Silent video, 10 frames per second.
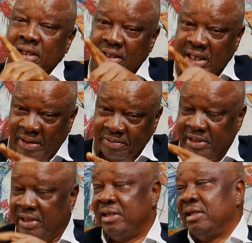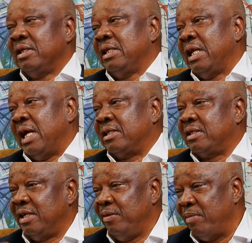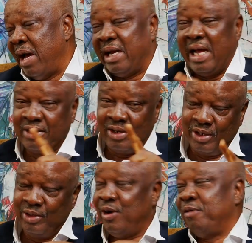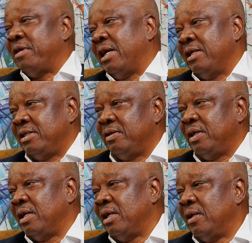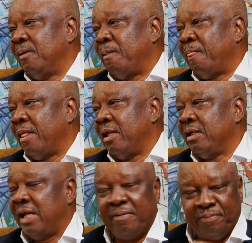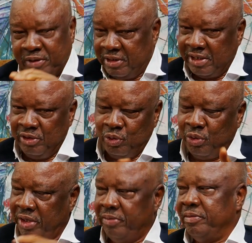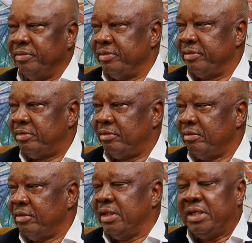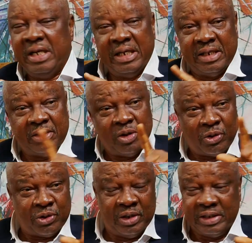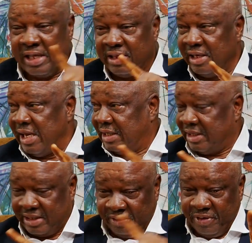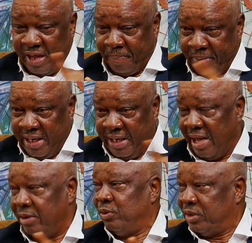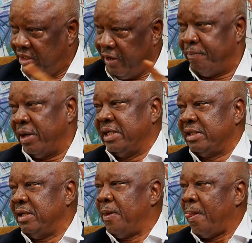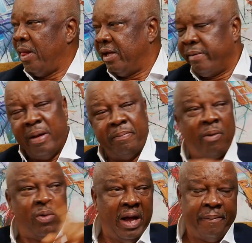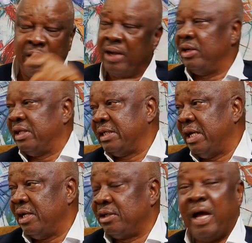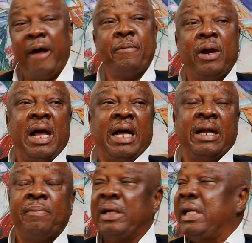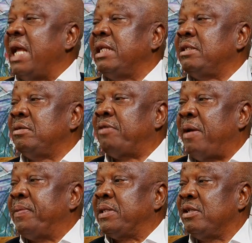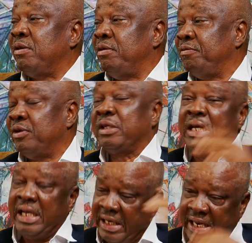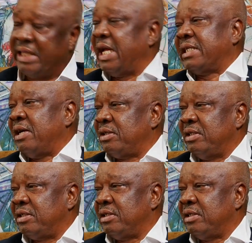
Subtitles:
have seen that the man has nothing to offer Nigeria. They have seen through him. It is also the same thing that is even happening now within the politics. Remember, when Abiola contested the election, Abiola had about 95% of the votes in the entire Southeast.